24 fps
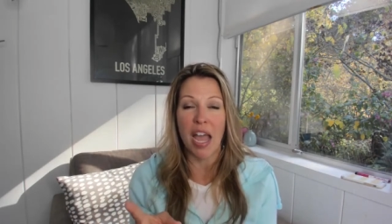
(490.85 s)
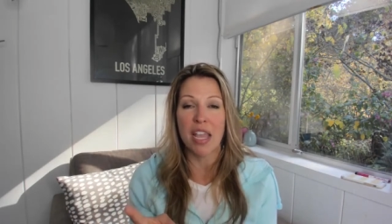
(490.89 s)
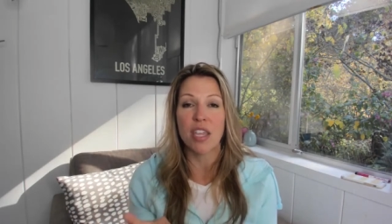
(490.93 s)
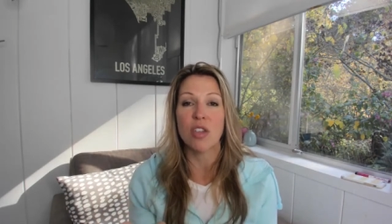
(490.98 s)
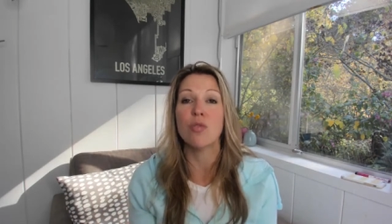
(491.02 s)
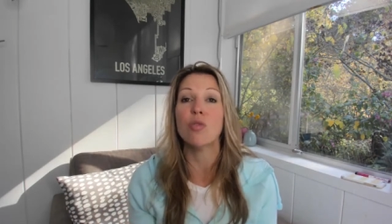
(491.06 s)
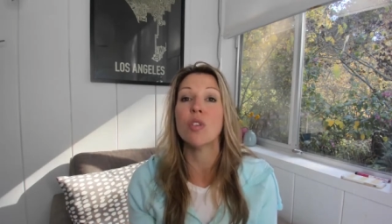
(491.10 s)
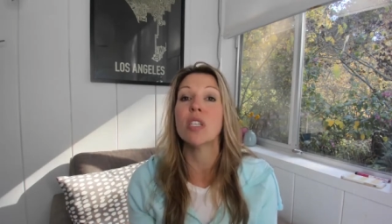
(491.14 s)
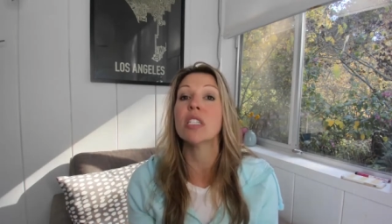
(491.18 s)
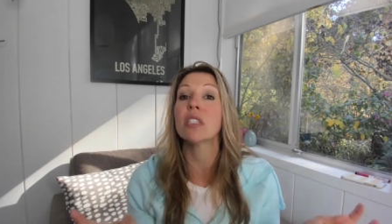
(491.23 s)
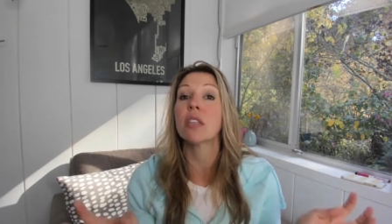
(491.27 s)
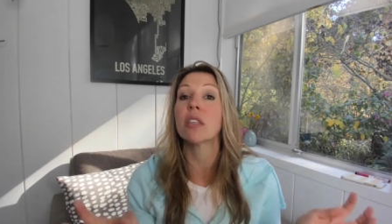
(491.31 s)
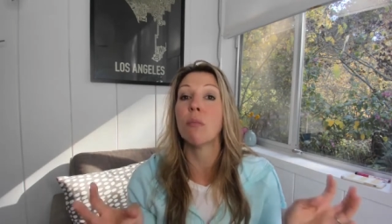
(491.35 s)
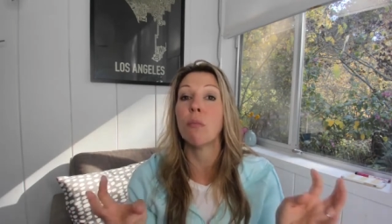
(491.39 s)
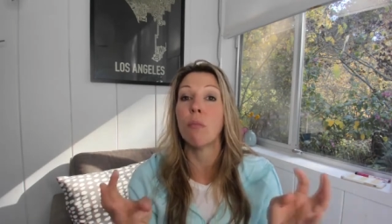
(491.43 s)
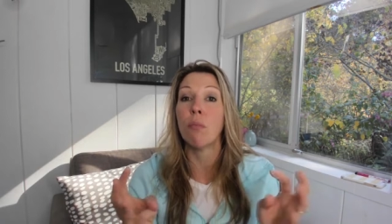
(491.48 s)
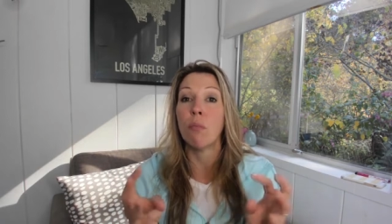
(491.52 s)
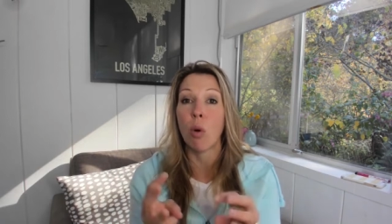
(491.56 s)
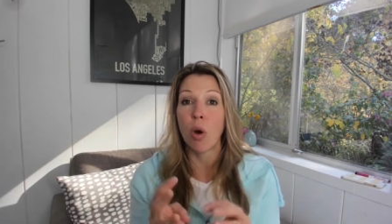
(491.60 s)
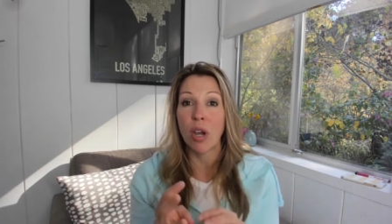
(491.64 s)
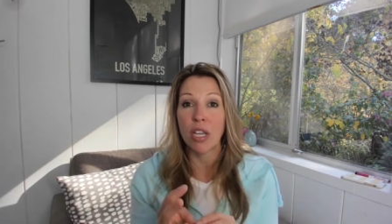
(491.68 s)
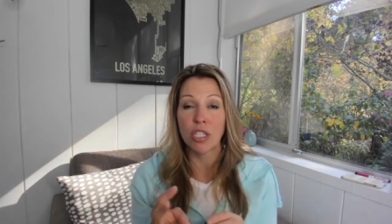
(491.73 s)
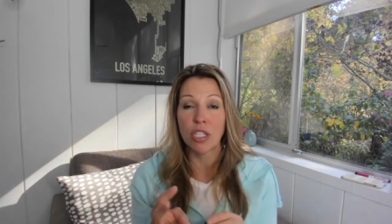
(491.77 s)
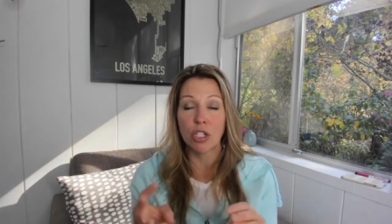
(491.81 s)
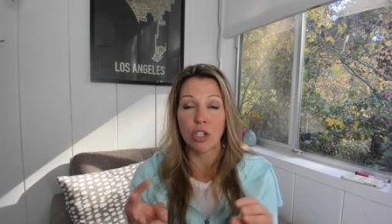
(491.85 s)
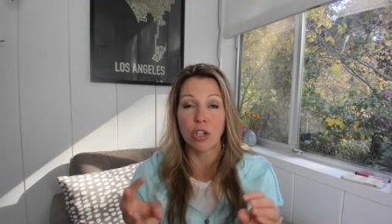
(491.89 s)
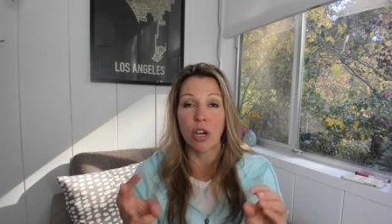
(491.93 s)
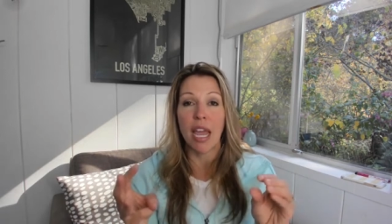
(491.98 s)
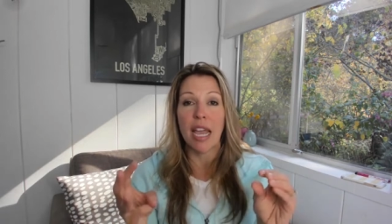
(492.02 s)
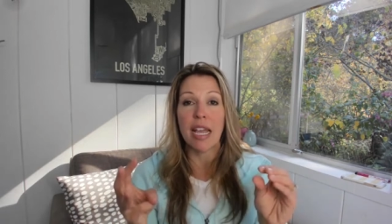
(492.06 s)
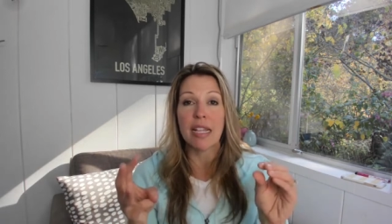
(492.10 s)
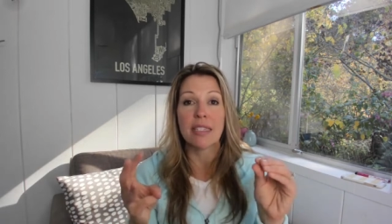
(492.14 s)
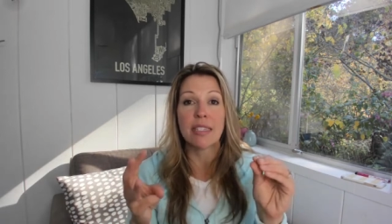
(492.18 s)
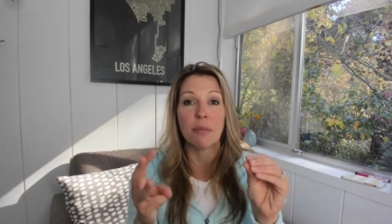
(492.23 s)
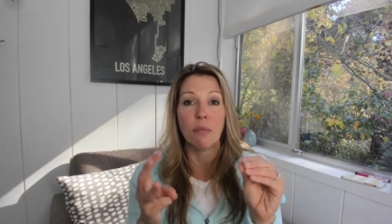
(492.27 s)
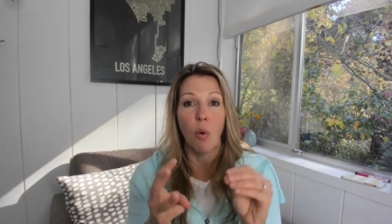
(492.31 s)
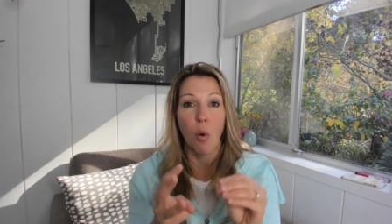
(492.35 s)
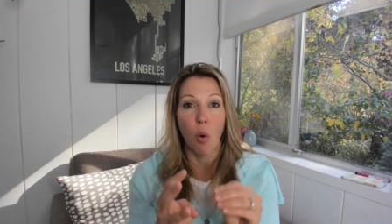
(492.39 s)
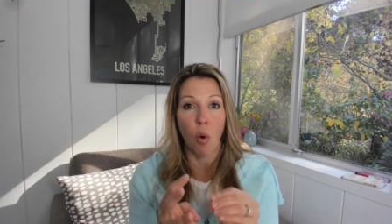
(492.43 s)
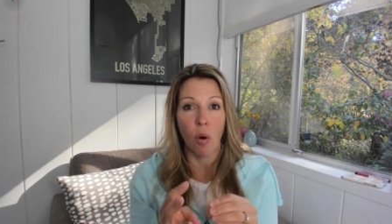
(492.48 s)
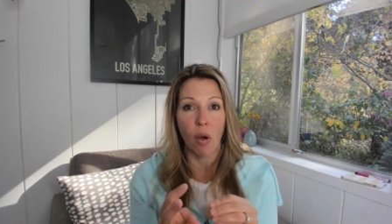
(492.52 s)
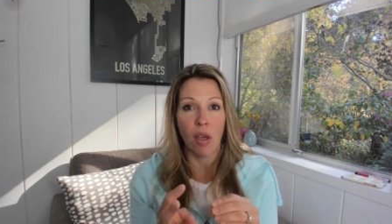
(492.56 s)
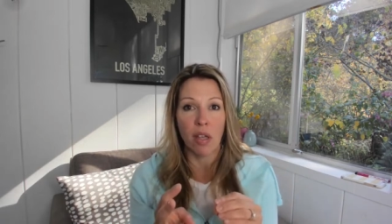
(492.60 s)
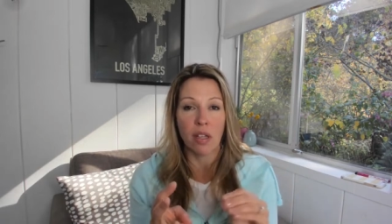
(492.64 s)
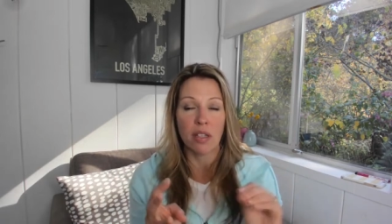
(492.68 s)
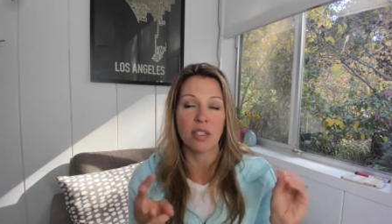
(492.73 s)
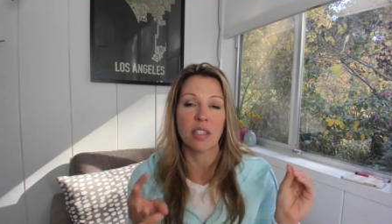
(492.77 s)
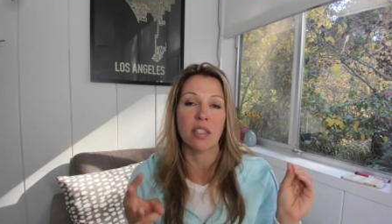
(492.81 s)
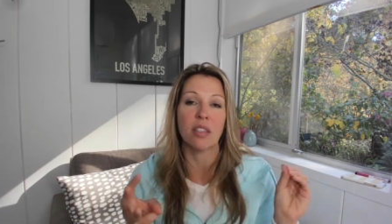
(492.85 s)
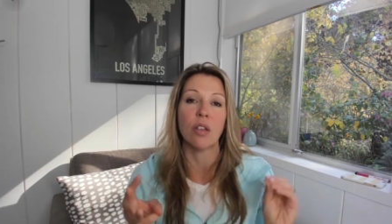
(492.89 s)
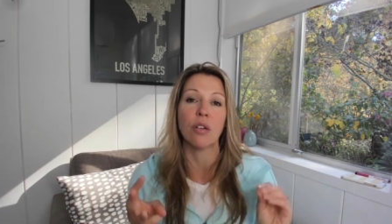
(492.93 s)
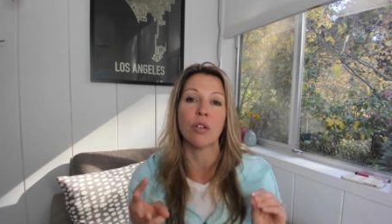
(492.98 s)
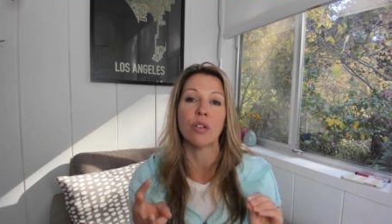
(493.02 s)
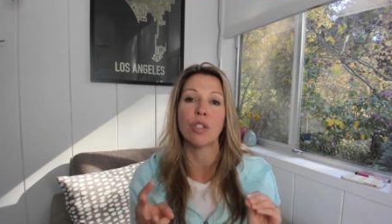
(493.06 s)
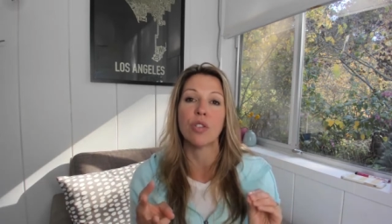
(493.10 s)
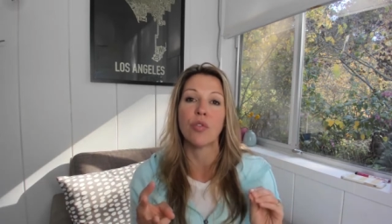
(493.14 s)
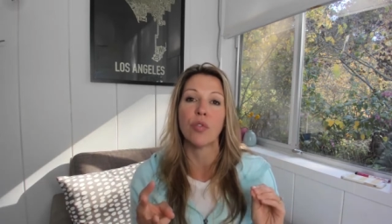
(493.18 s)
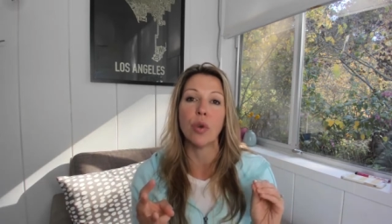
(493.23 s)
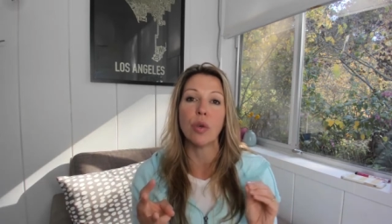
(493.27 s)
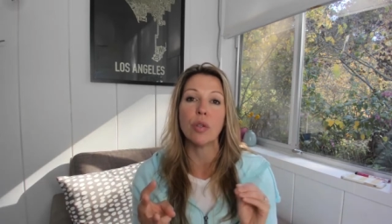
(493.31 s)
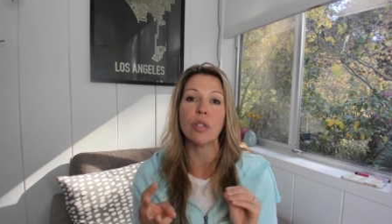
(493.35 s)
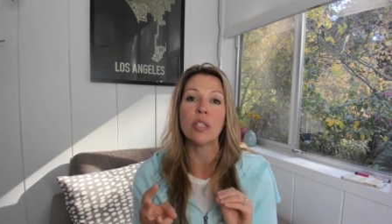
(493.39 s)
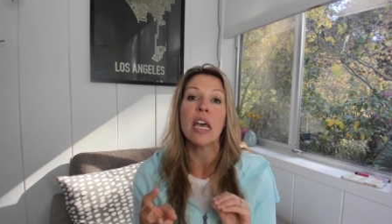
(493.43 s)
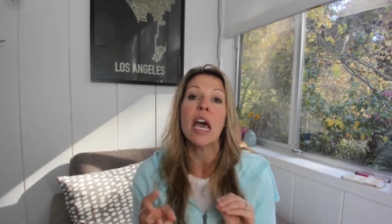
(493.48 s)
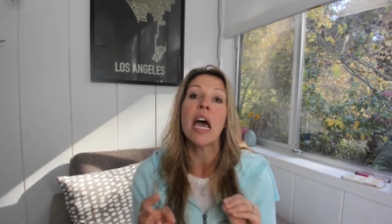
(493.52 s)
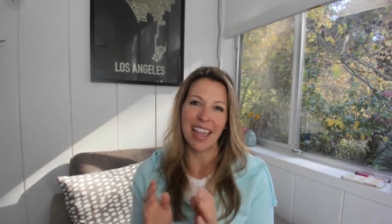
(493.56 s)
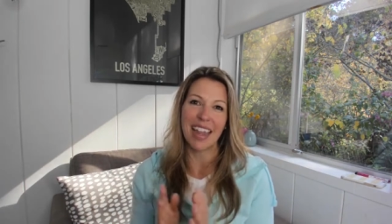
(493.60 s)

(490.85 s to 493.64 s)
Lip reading: You need some moisture and some oils in those foods.